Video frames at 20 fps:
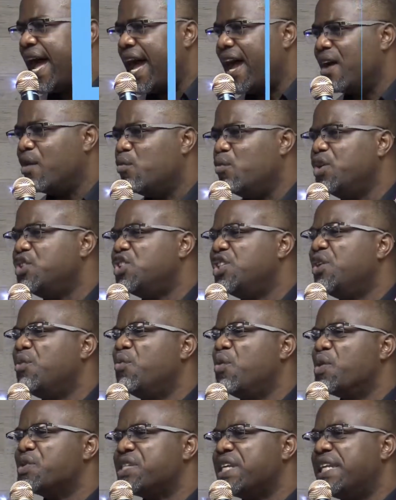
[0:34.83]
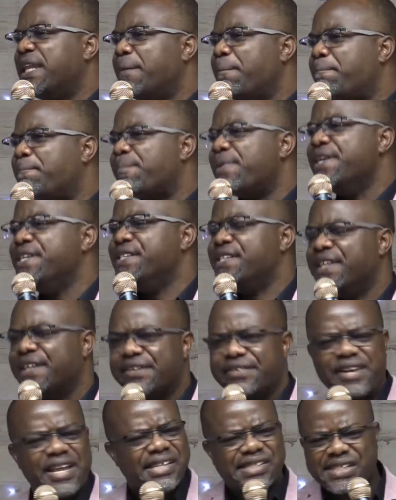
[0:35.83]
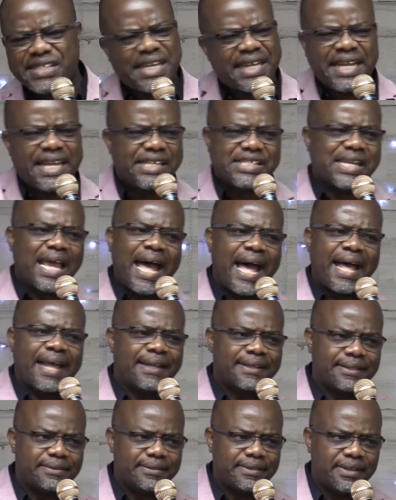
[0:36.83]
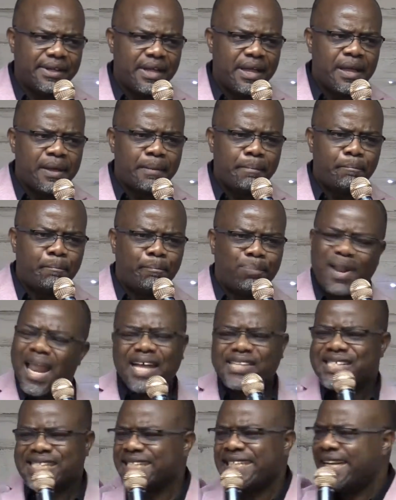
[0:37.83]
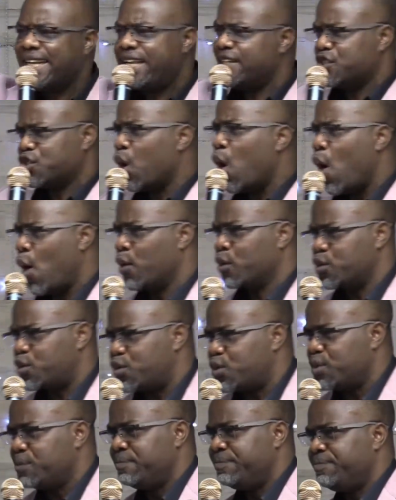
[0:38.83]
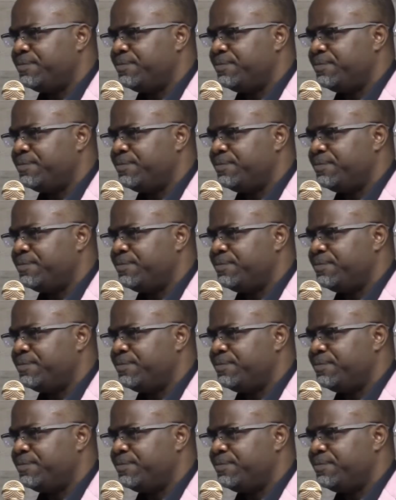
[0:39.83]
I wish he was in the prison, raising his hand, blasting in tongues,